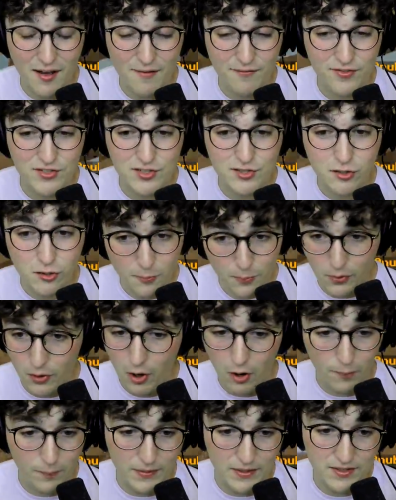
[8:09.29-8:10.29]
have super
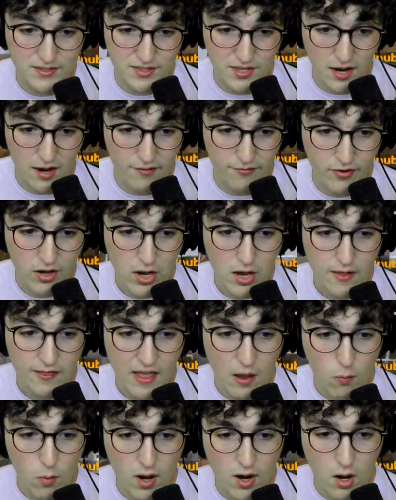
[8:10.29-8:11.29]
OP stuff.
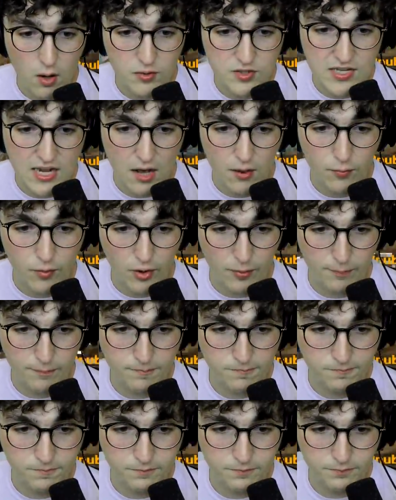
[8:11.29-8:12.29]
They want a hotel room.
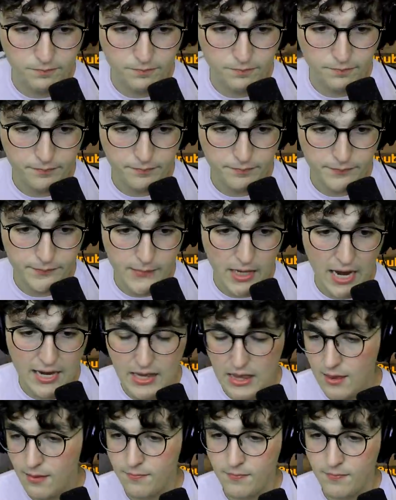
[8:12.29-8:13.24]
I